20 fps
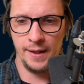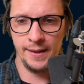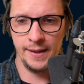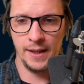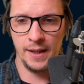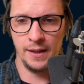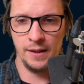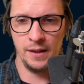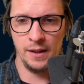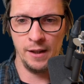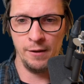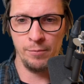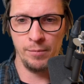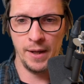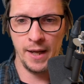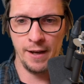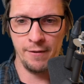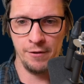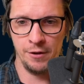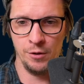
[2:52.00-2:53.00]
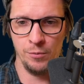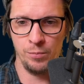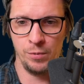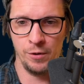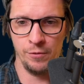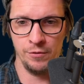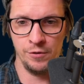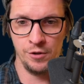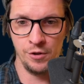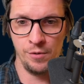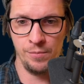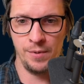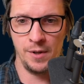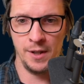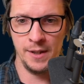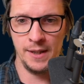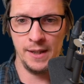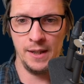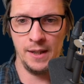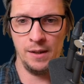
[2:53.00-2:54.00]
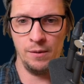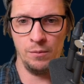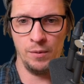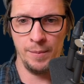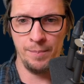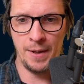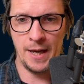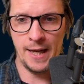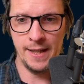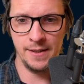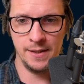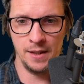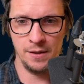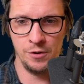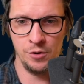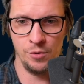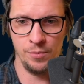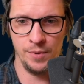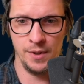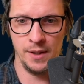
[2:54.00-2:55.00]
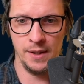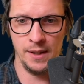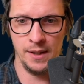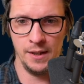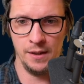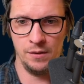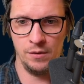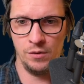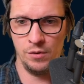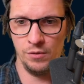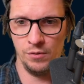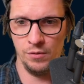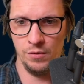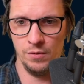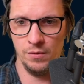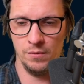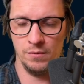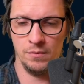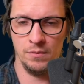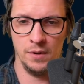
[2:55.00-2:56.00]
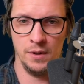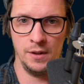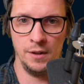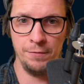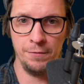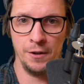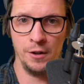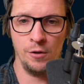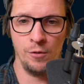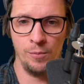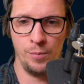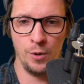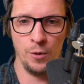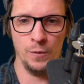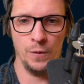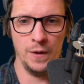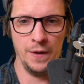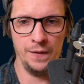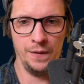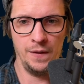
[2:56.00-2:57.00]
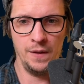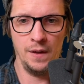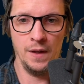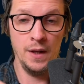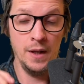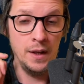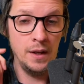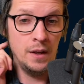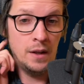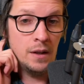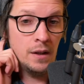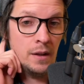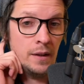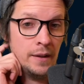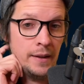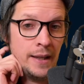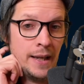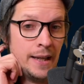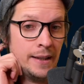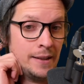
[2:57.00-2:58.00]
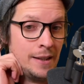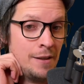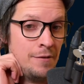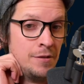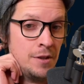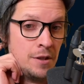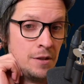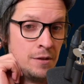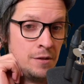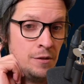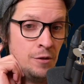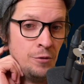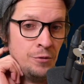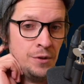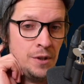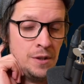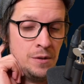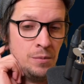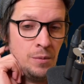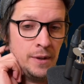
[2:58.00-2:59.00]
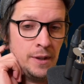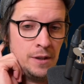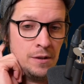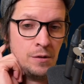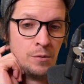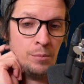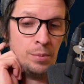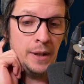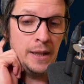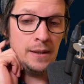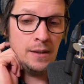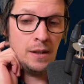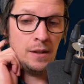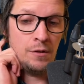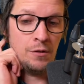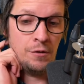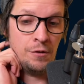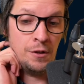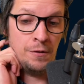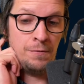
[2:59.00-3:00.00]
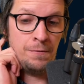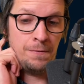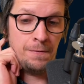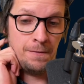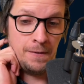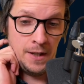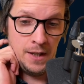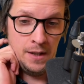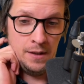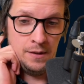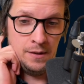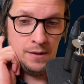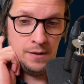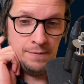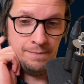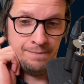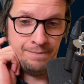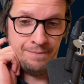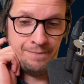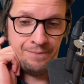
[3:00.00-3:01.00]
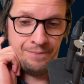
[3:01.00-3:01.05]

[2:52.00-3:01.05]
And then if we have an upload job ID, we pass that job ID to a different component that gives us notice when it's completed or failed.